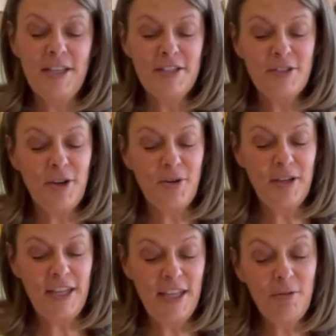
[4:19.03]

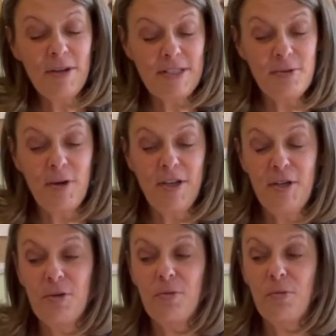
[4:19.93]
So he was the one
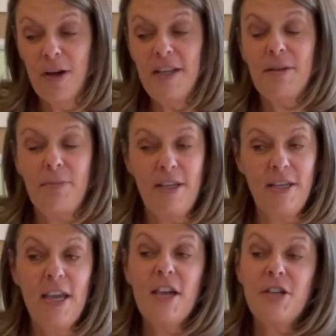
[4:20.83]
who wanted
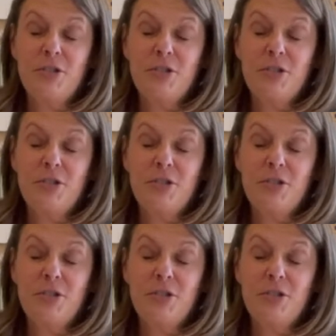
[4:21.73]
me